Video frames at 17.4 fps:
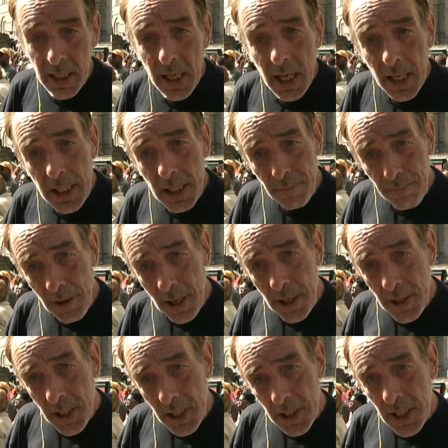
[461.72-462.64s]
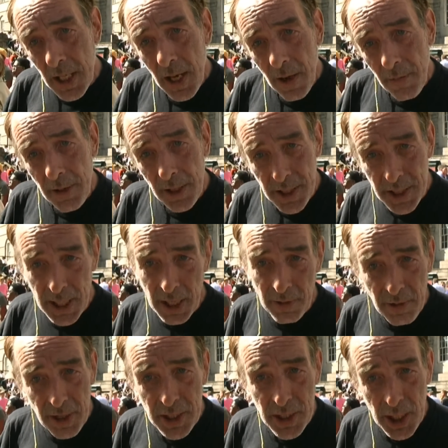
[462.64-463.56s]
And the founders of the State
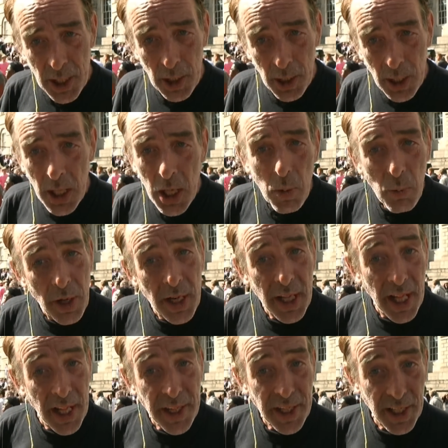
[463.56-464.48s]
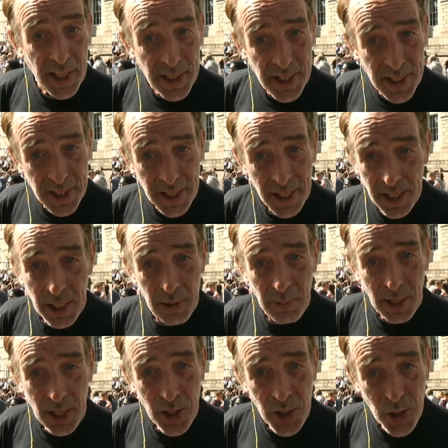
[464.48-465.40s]
of Israel were atheists. They
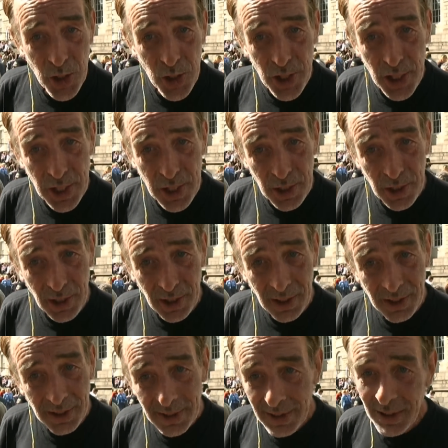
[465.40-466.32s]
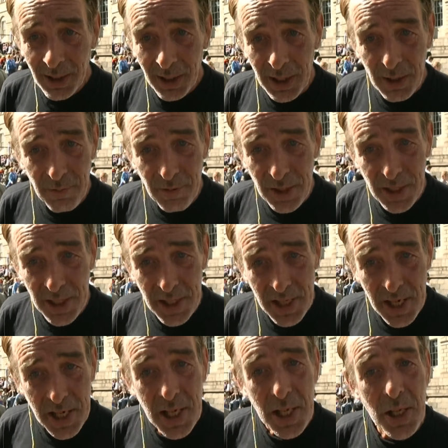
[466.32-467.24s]
weren't Jewish at all. All the founders
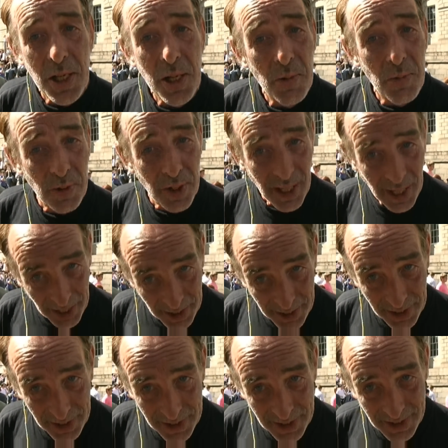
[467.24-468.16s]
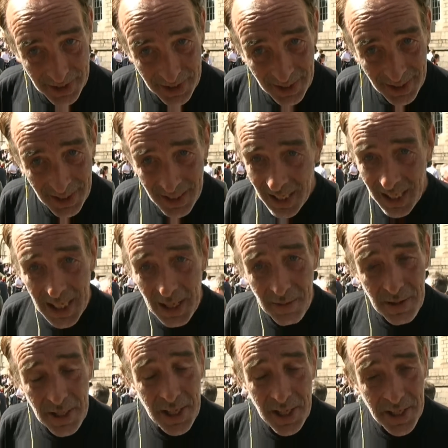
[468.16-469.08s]
of Israel were atheists. And
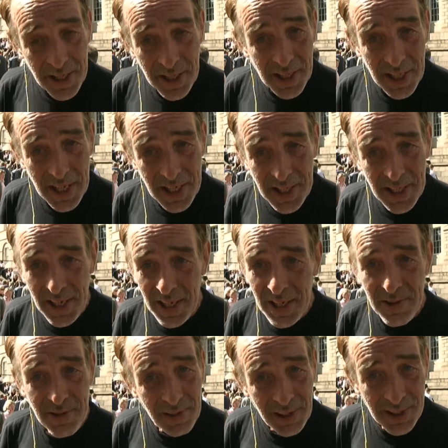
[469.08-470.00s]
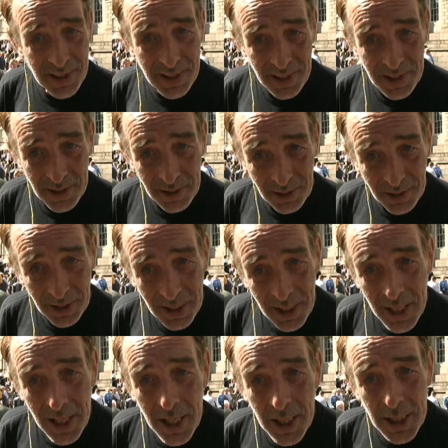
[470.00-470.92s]
I've got nothing against Israelis at all.
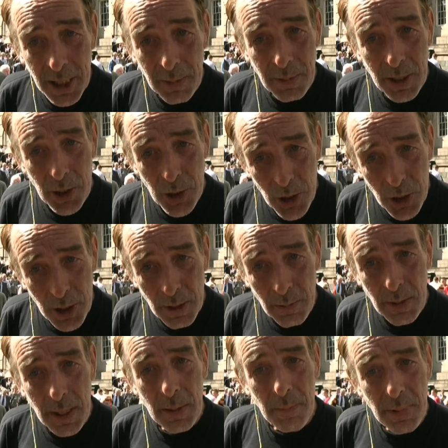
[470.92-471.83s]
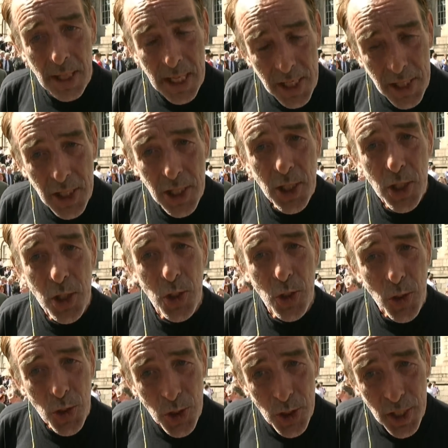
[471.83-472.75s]
Some of the Jews have been the best
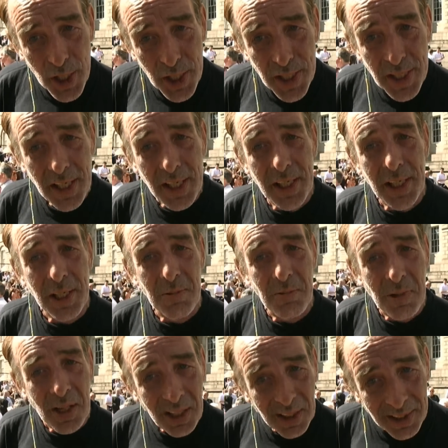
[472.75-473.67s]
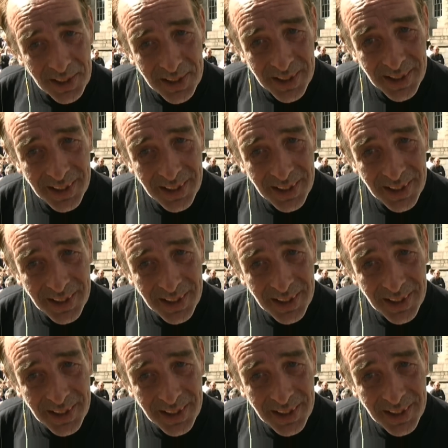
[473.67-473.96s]
socialists in the world.